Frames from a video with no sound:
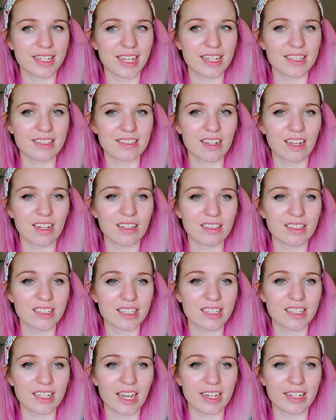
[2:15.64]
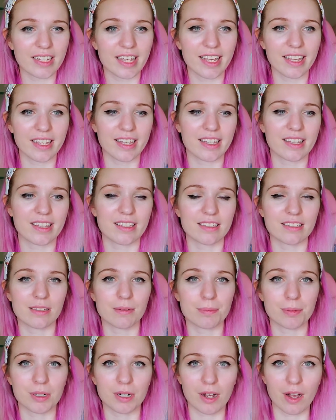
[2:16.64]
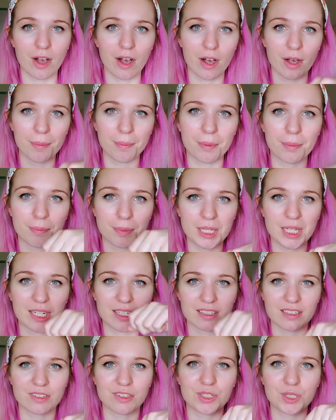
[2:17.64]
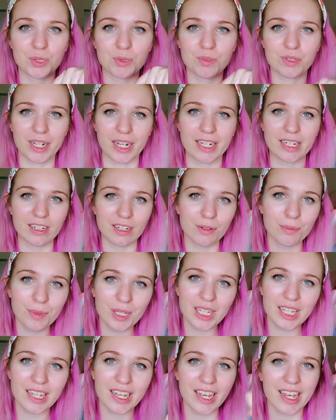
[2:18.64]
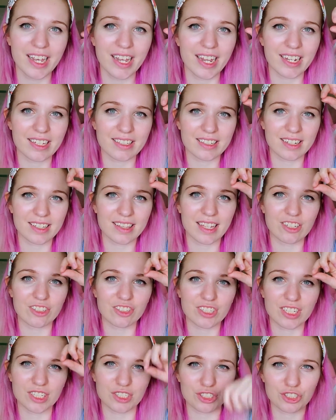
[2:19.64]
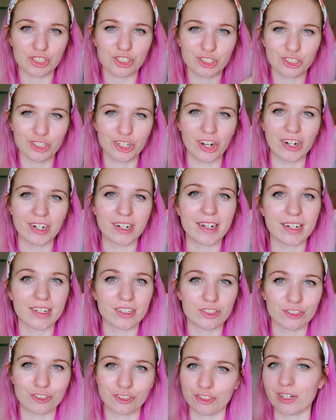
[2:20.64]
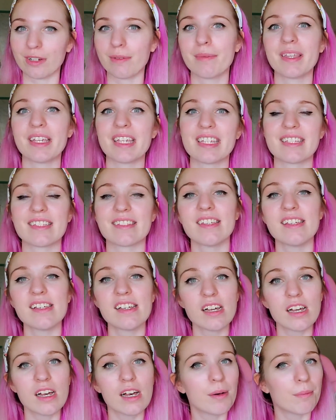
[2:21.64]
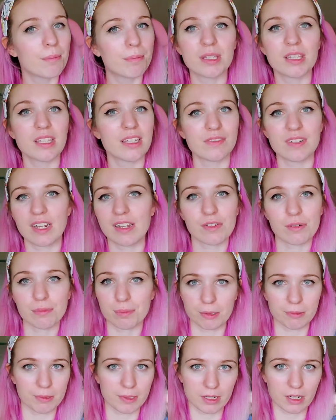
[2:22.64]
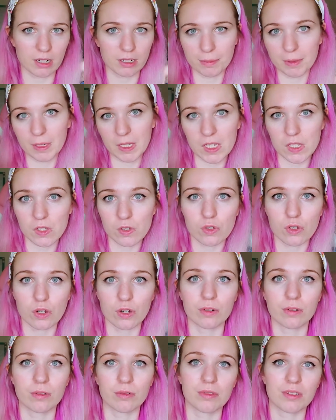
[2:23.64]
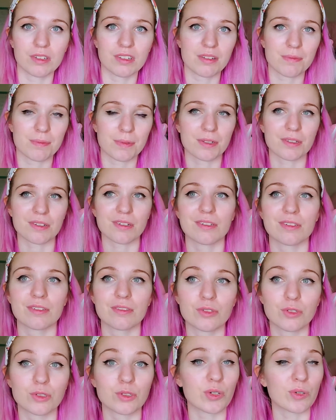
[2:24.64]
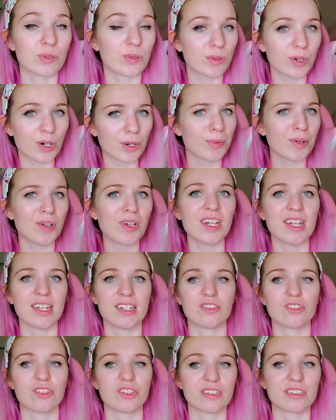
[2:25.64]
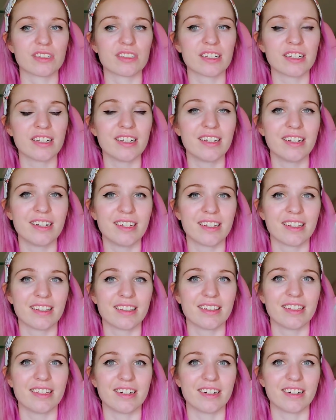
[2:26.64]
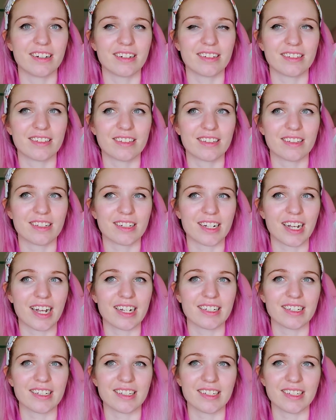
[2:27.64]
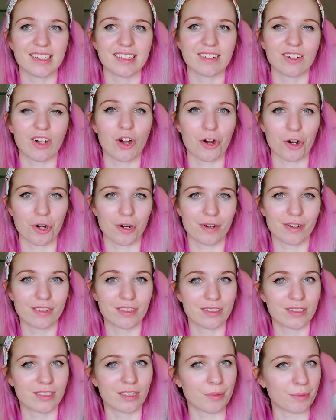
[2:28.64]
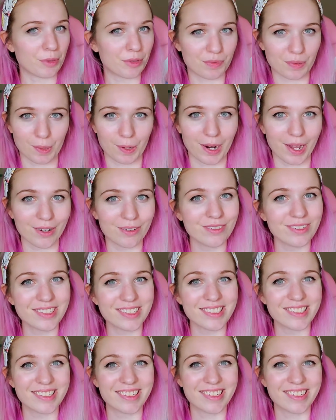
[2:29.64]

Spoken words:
It's not like I can't get the zipper up because it's too tight on me. It's like they just get stuck extremely easy, but they've never broken on me. So the zippers aren't so horrible. It's just they're kind of like hard to move around.